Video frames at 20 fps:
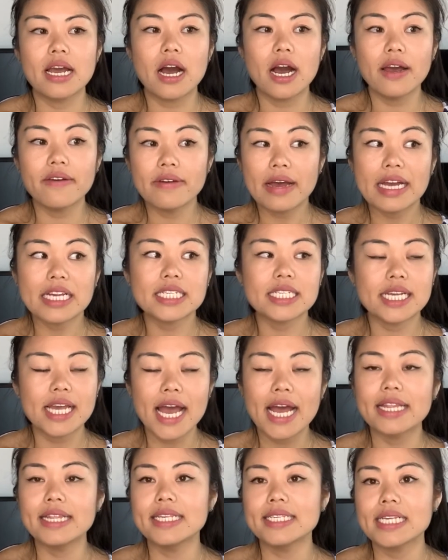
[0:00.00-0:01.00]
I've actually
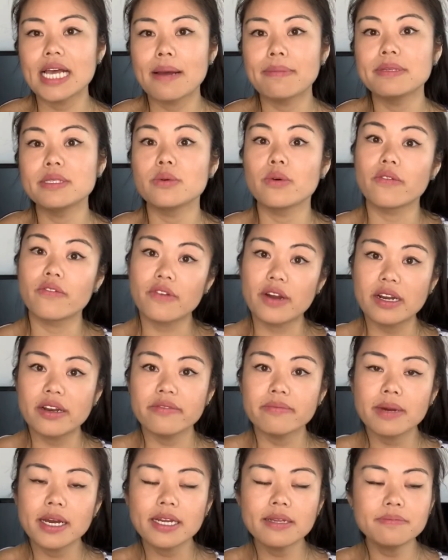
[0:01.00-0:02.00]
had this happen to a friend of
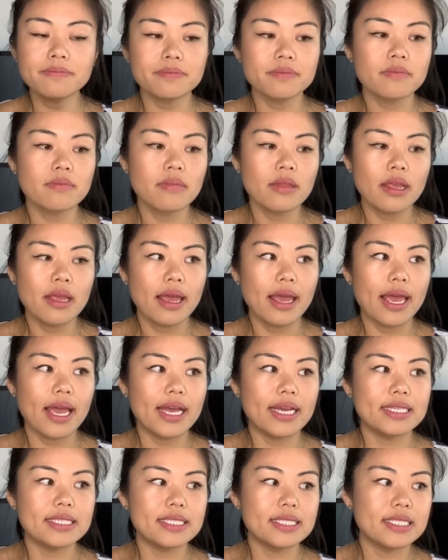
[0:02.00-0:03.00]
mine,
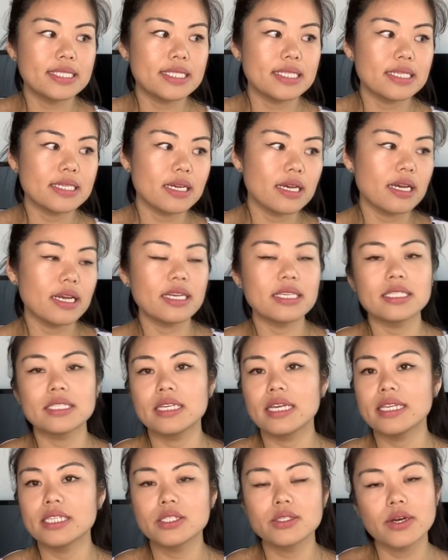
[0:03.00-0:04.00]
and
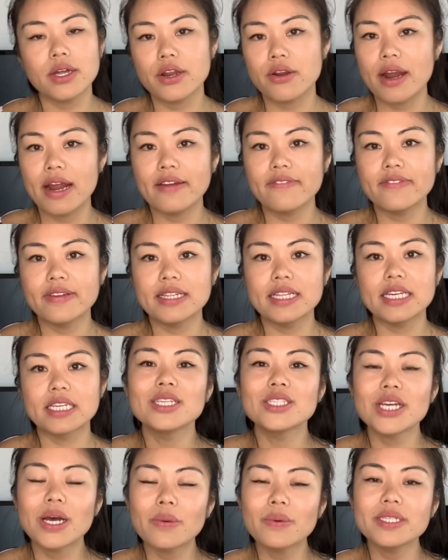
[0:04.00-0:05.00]
it's not a great feeling.
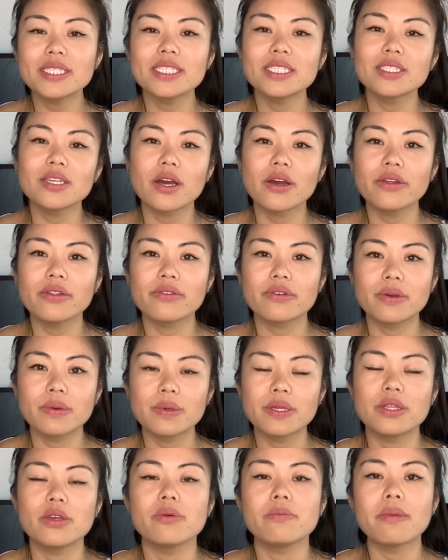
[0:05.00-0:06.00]
So I wanted to go through
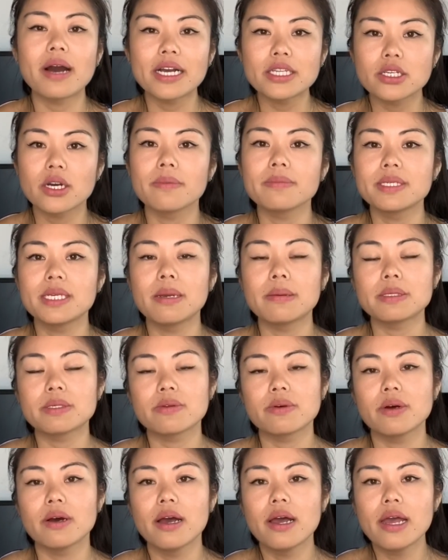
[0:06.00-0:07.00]
with you my top tips
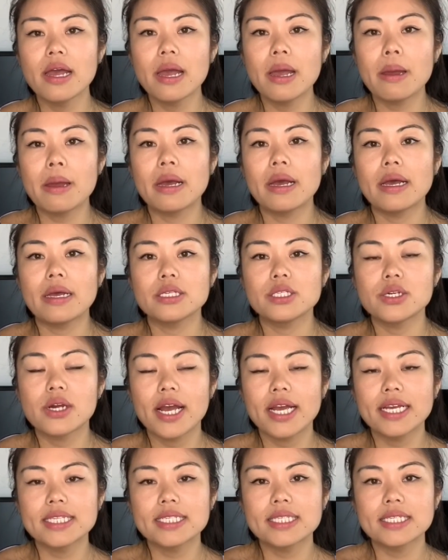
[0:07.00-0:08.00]
for
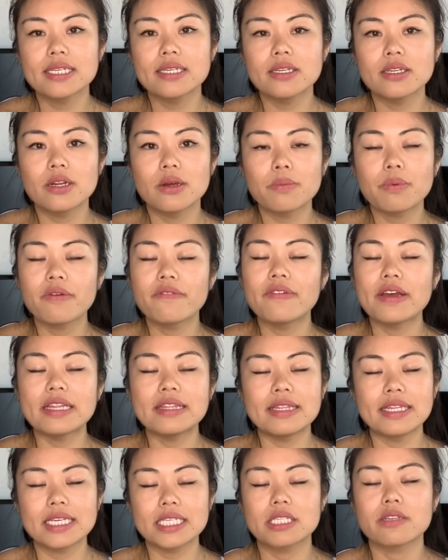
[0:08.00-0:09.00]
trying to
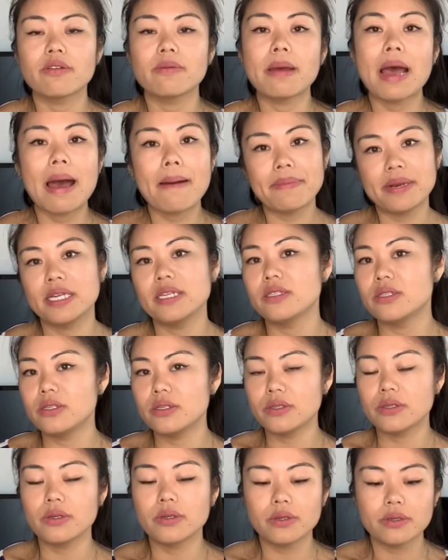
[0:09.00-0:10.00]
prevent this from happening to
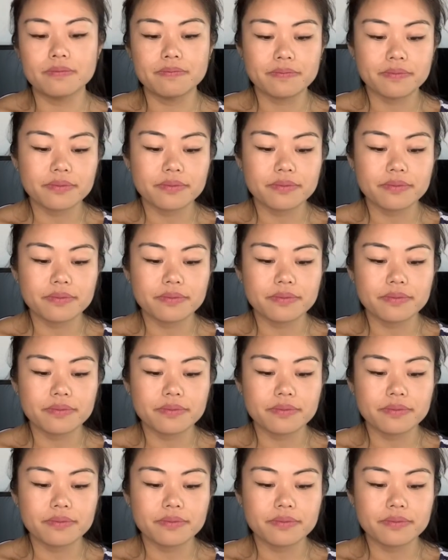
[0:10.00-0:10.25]
you.